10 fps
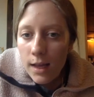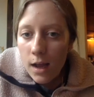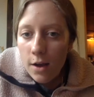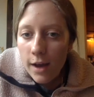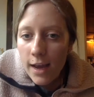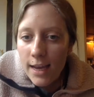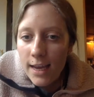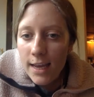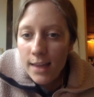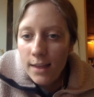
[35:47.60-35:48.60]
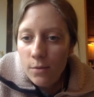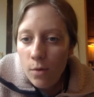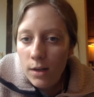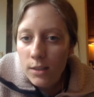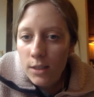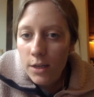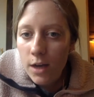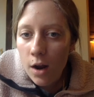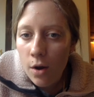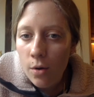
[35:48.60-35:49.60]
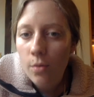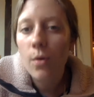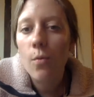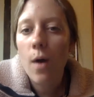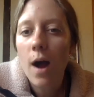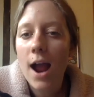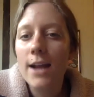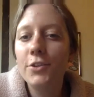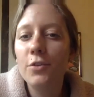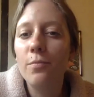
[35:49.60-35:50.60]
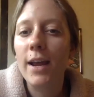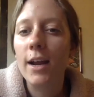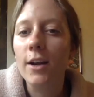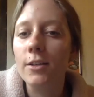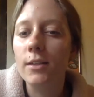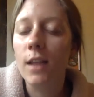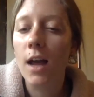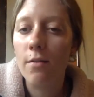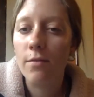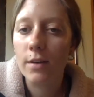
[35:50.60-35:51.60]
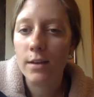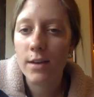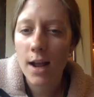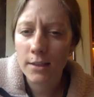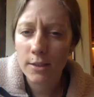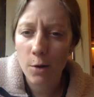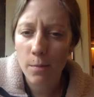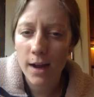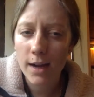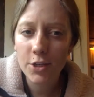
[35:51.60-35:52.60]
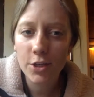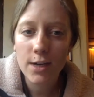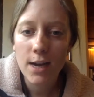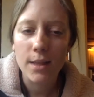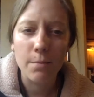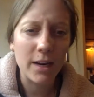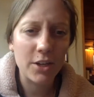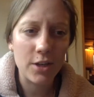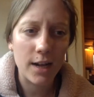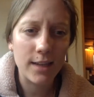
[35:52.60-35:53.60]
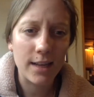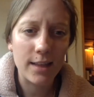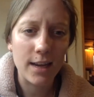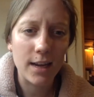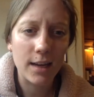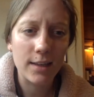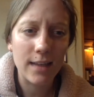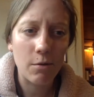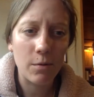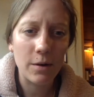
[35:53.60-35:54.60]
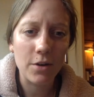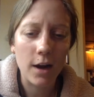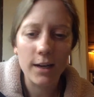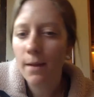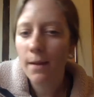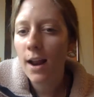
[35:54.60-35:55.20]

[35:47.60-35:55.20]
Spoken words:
Okay, Ethan wants to know, why do bears love nuts so much? The beech nuts, I think. Is that what we were talking about?